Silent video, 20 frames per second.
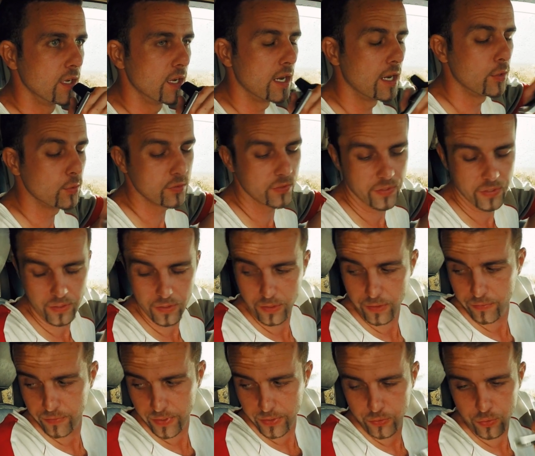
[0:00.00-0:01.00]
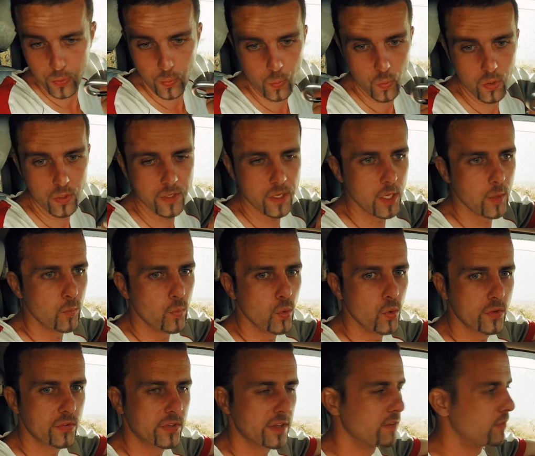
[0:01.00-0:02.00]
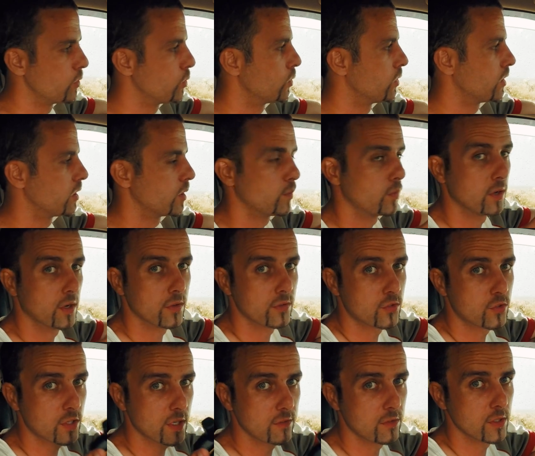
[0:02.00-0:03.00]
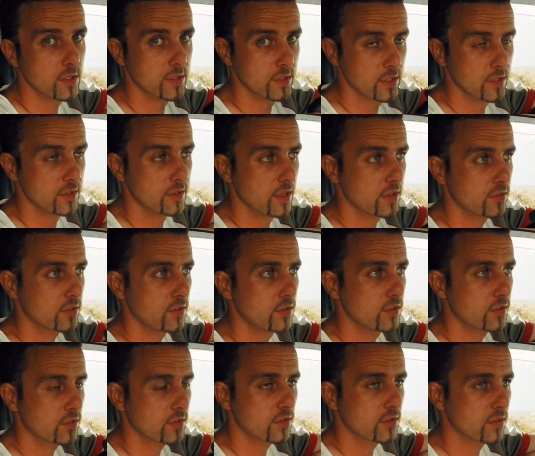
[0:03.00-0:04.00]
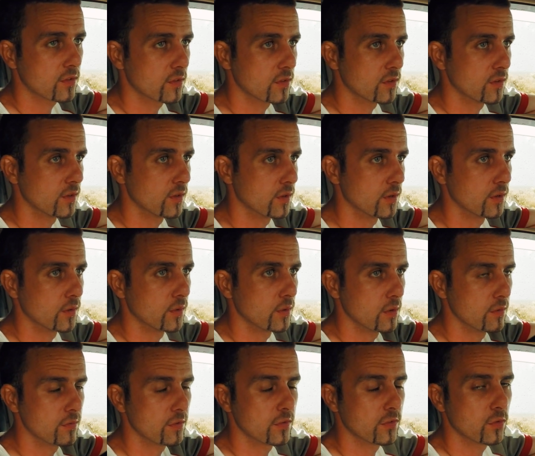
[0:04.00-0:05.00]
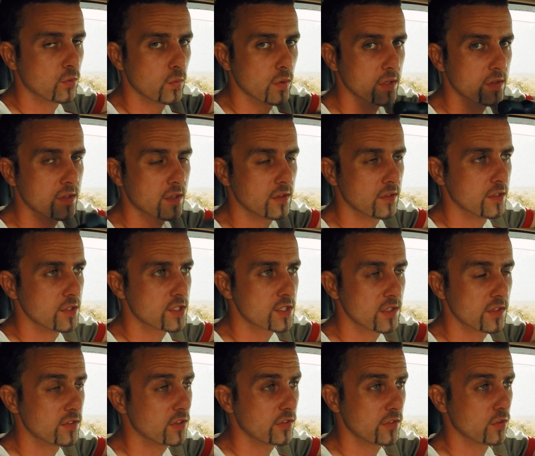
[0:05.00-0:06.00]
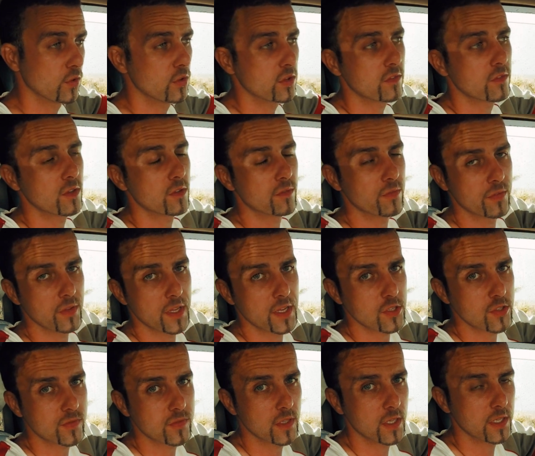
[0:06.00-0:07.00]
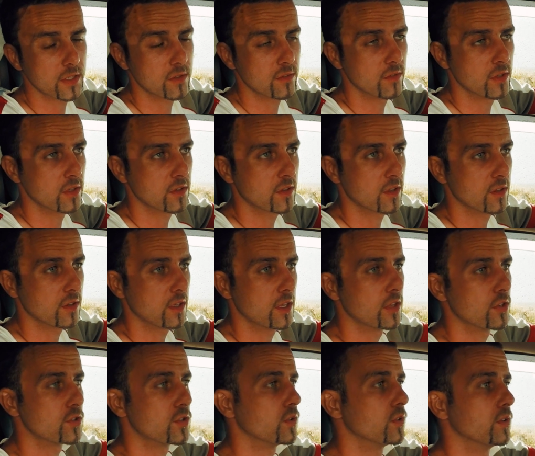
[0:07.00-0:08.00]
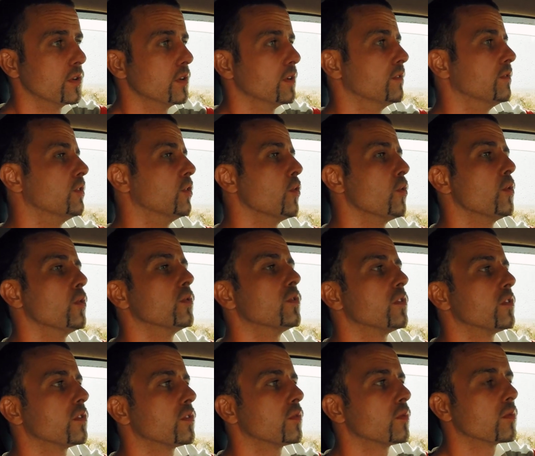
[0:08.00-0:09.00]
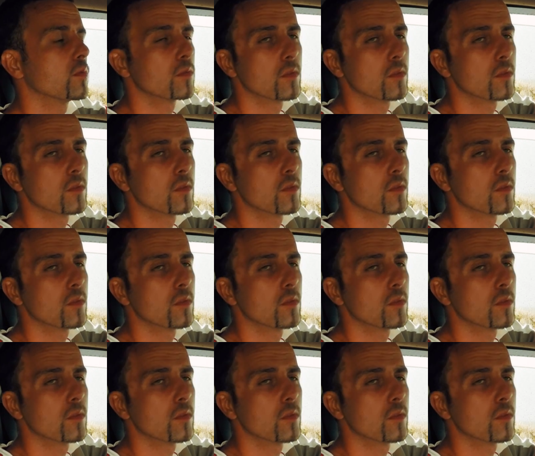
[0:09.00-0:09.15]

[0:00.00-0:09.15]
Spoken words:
out here they do warn in the books everywhere about traveling in deserts. You know, if it's wet conditions, it's not even flash flood that can get you. The roads